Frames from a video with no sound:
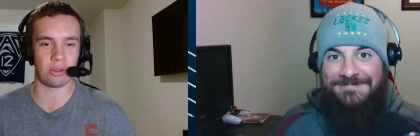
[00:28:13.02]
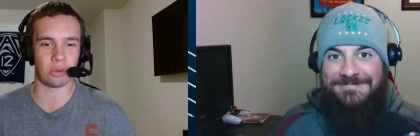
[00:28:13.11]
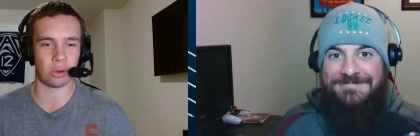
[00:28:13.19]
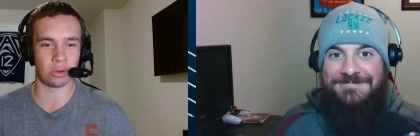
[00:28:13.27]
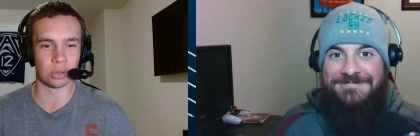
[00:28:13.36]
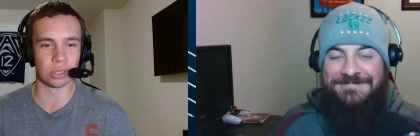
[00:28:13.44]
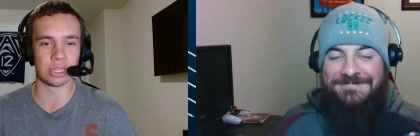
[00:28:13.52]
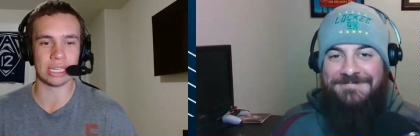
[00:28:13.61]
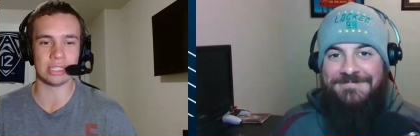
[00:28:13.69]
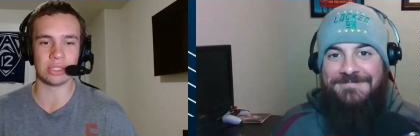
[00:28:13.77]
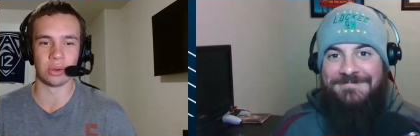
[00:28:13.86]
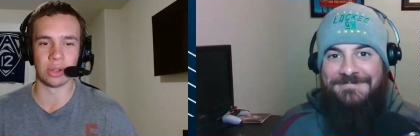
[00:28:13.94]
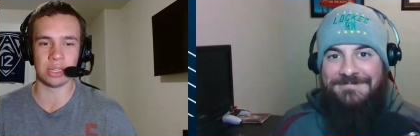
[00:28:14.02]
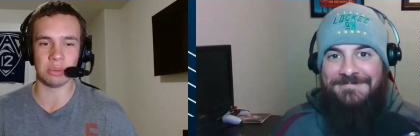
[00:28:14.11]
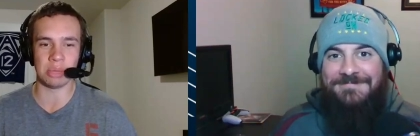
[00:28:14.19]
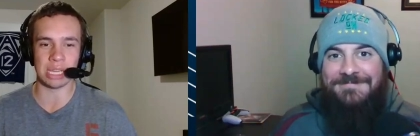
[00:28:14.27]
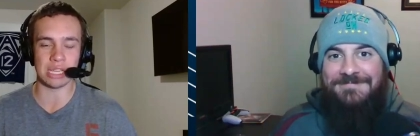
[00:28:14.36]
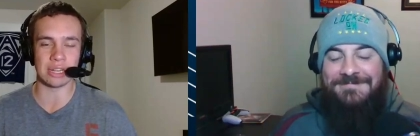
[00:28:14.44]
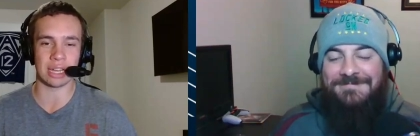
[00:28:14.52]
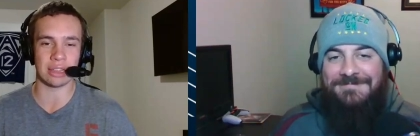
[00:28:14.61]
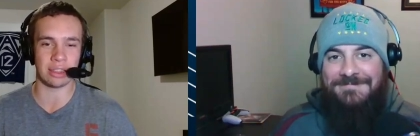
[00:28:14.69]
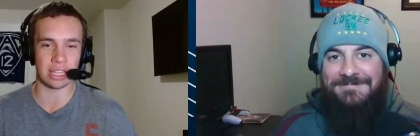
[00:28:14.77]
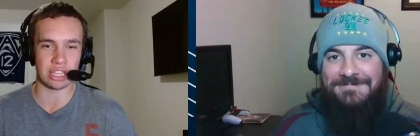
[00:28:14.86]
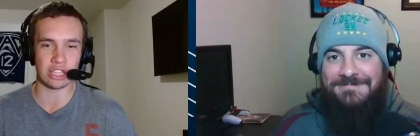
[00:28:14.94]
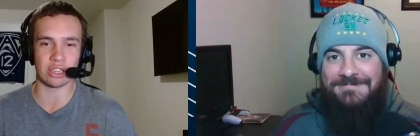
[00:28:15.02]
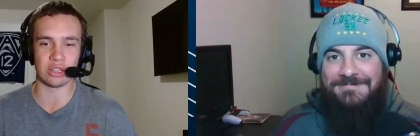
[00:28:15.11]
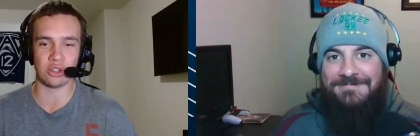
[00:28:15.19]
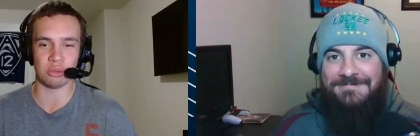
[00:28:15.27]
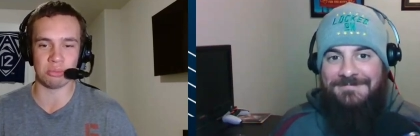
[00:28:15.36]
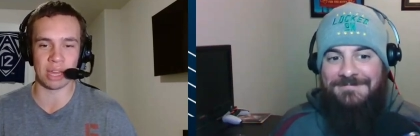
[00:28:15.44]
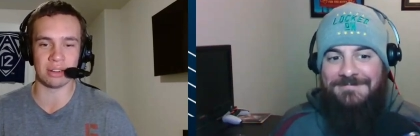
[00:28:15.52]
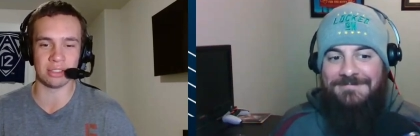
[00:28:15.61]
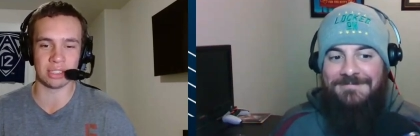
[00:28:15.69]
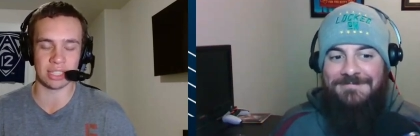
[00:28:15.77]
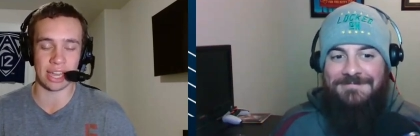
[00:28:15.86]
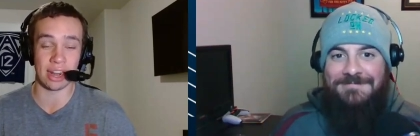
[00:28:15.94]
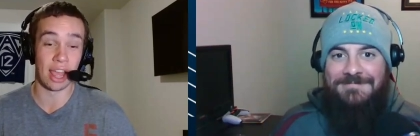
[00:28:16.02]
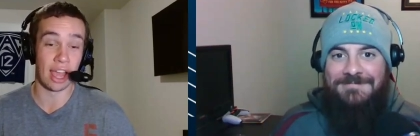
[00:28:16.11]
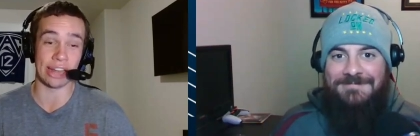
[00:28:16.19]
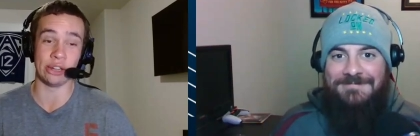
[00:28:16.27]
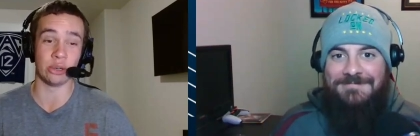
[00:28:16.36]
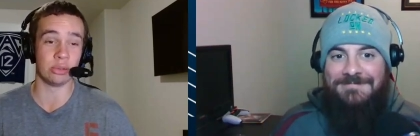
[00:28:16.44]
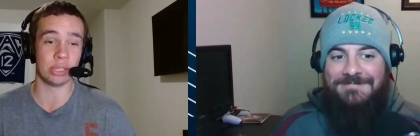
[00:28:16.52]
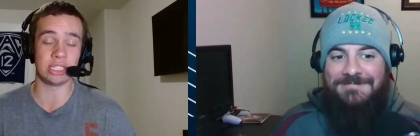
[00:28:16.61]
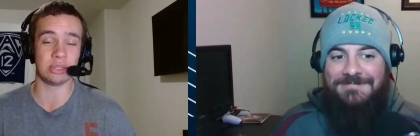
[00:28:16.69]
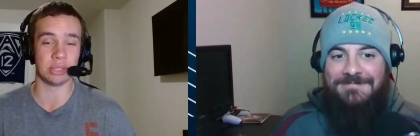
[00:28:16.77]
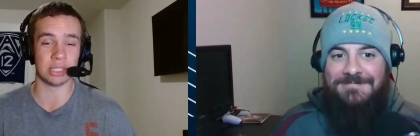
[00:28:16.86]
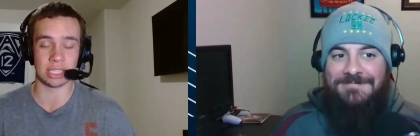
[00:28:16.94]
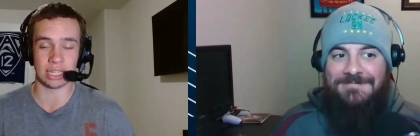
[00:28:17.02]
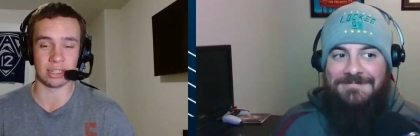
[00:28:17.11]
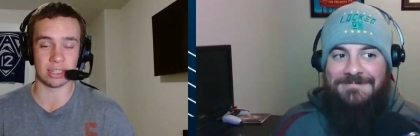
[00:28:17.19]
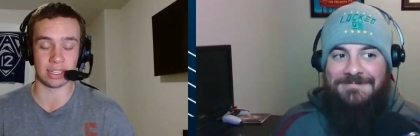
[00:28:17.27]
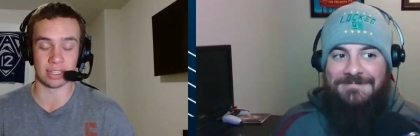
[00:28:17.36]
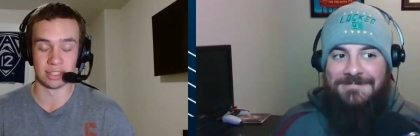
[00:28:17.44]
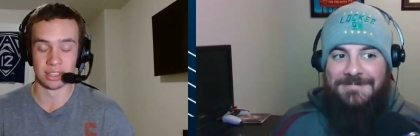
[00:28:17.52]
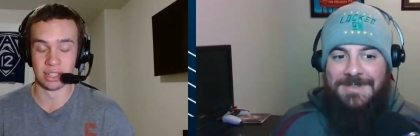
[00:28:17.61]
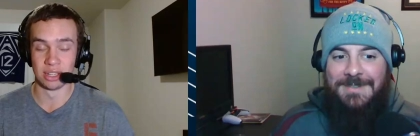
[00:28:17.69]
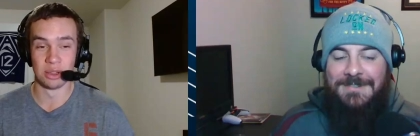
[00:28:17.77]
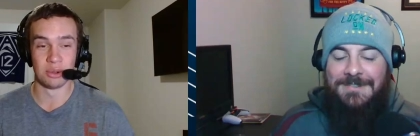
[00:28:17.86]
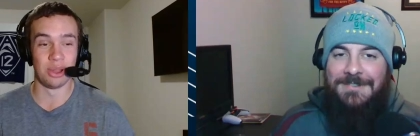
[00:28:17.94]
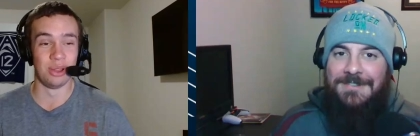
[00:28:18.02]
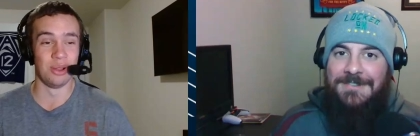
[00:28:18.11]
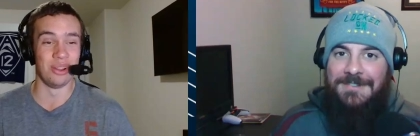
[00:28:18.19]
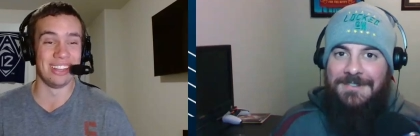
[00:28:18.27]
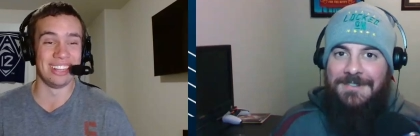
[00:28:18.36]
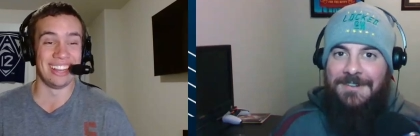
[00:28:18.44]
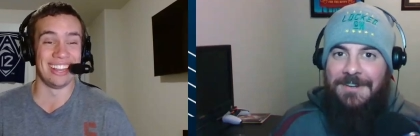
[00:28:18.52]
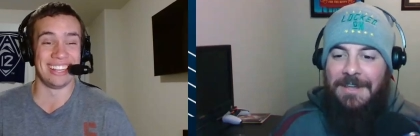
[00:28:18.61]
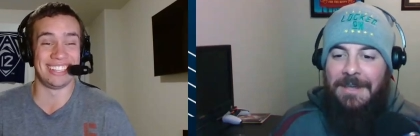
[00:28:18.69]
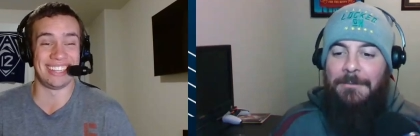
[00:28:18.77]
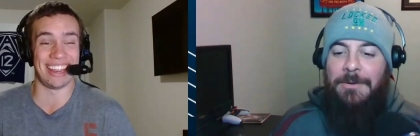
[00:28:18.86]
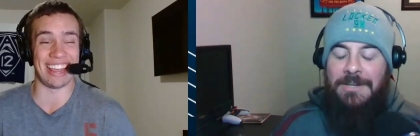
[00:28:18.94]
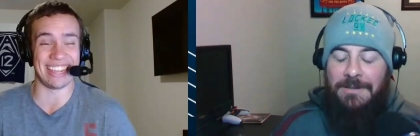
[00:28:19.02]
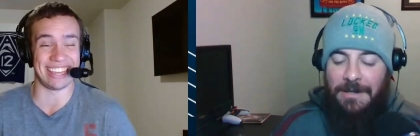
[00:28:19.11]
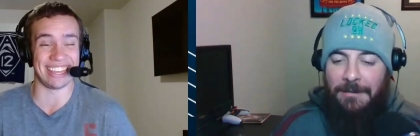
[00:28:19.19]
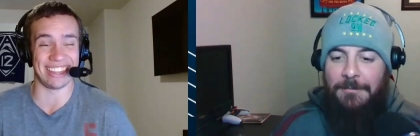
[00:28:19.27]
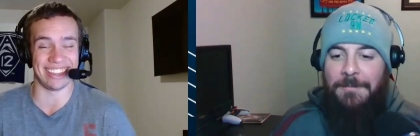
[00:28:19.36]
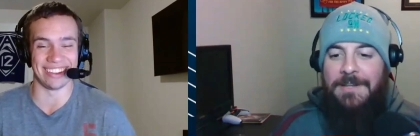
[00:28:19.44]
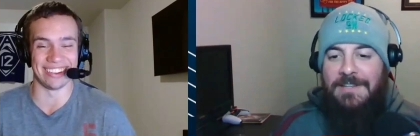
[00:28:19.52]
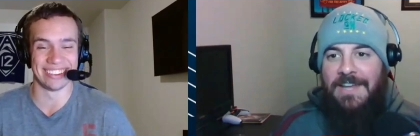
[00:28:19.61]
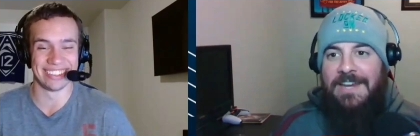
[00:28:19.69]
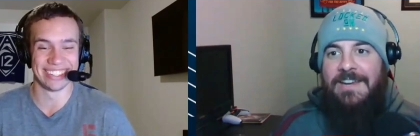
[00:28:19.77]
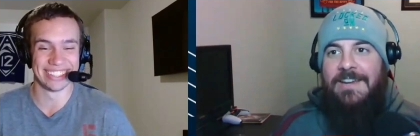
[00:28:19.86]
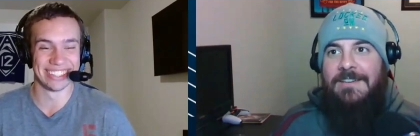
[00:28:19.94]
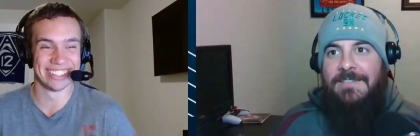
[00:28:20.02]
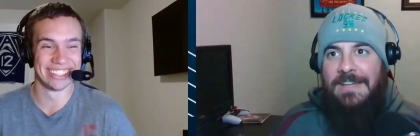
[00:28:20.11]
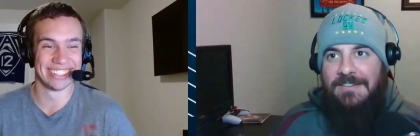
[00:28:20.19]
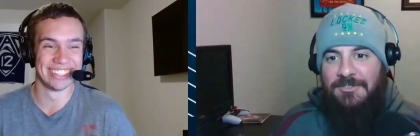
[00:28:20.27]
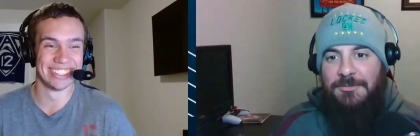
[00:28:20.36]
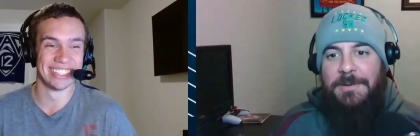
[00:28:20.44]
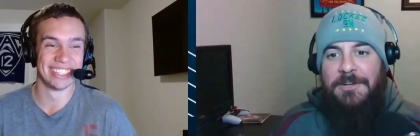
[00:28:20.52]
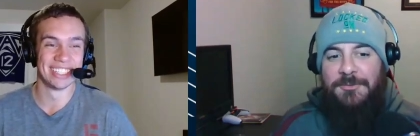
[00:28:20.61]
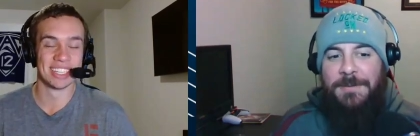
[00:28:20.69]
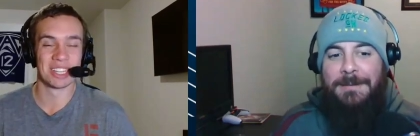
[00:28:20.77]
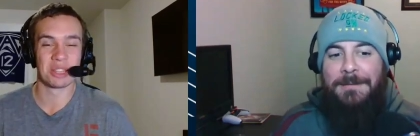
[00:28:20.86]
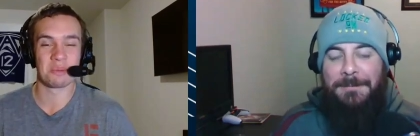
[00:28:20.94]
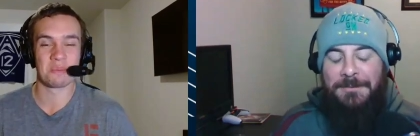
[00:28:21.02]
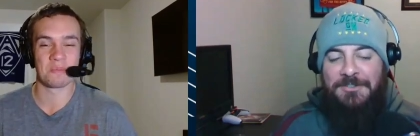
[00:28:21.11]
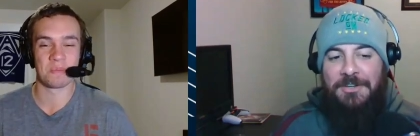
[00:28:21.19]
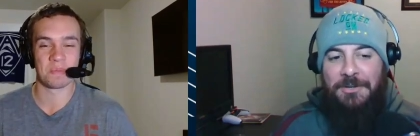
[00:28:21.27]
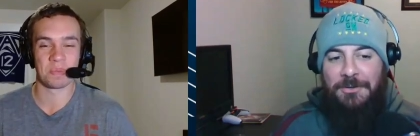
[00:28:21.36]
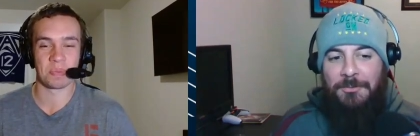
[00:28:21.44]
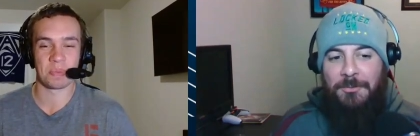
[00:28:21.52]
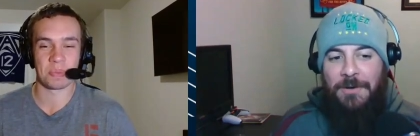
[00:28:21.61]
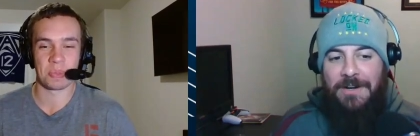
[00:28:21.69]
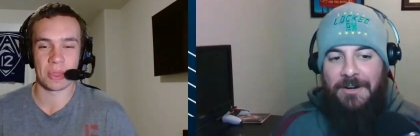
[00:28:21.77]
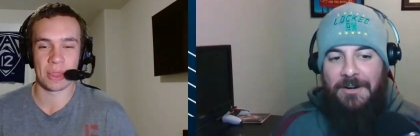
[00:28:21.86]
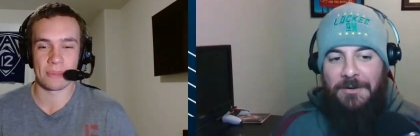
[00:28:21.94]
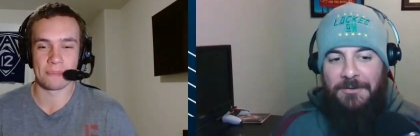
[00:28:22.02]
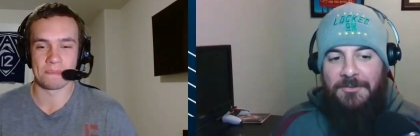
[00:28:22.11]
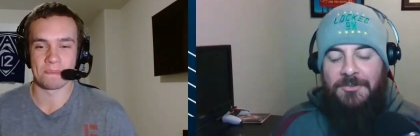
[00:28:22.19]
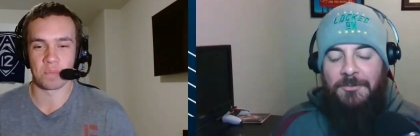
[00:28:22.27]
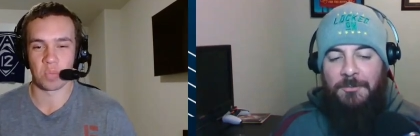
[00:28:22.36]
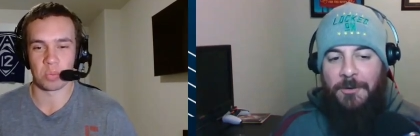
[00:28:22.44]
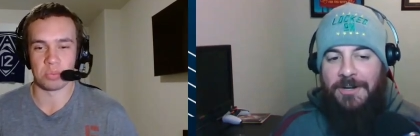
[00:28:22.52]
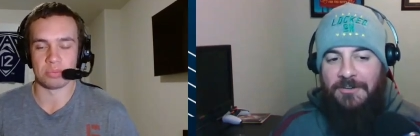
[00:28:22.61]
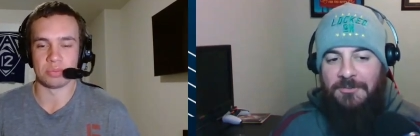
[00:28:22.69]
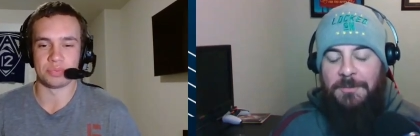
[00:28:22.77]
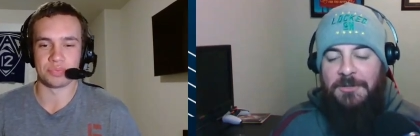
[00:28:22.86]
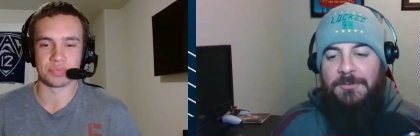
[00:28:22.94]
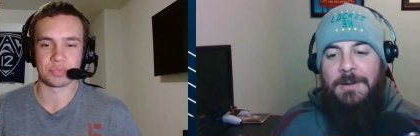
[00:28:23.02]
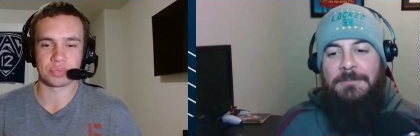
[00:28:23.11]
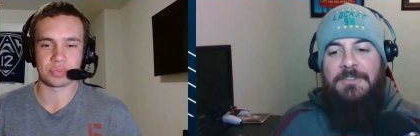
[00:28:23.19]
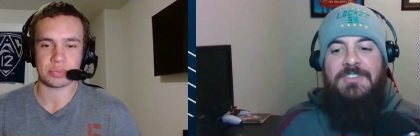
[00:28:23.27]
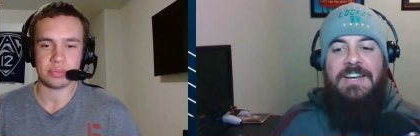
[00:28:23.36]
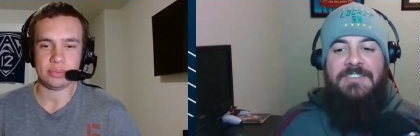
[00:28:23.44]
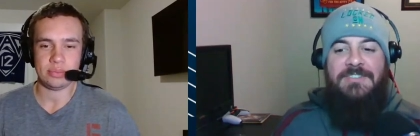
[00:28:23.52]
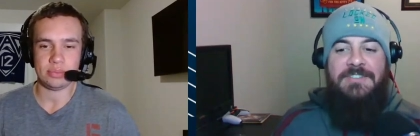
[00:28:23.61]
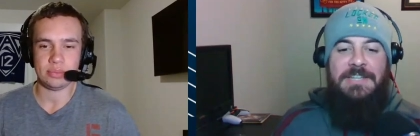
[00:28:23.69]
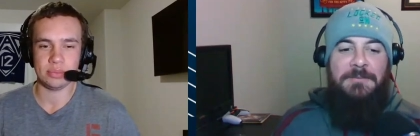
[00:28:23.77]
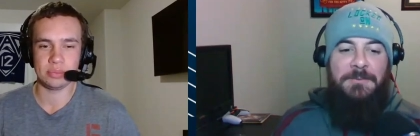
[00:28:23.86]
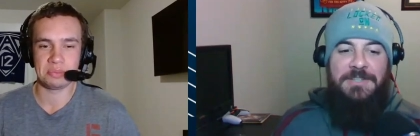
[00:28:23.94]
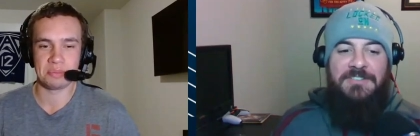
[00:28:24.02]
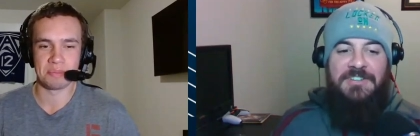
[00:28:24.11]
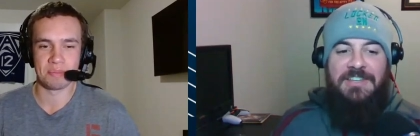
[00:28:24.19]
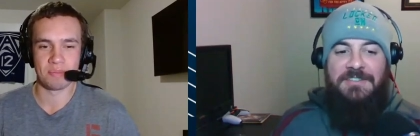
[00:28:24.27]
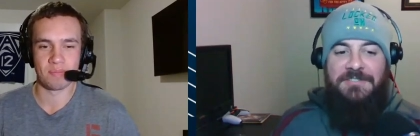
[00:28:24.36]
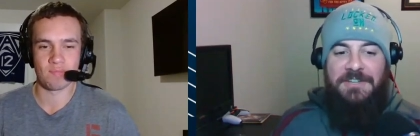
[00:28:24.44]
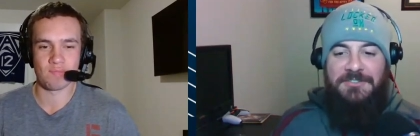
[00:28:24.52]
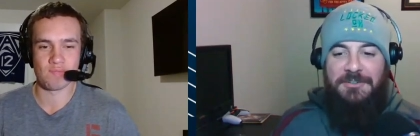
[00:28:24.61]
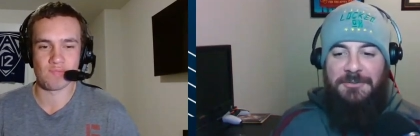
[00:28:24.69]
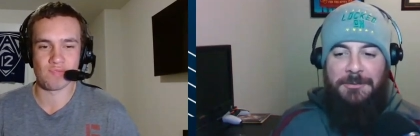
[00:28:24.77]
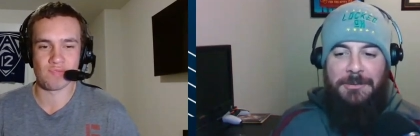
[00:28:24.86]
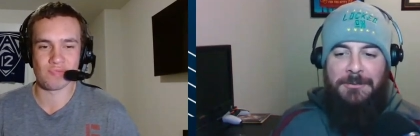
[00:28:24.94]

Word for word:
Speaker 1: kind of recruiter he's going to be, and I think you can do better than that. I know Richie would take a. Would it
Speaker 2: would take it'd it, be though. Like that SpongeBob episode where where SpongeBob decides to live with the jellyfish, and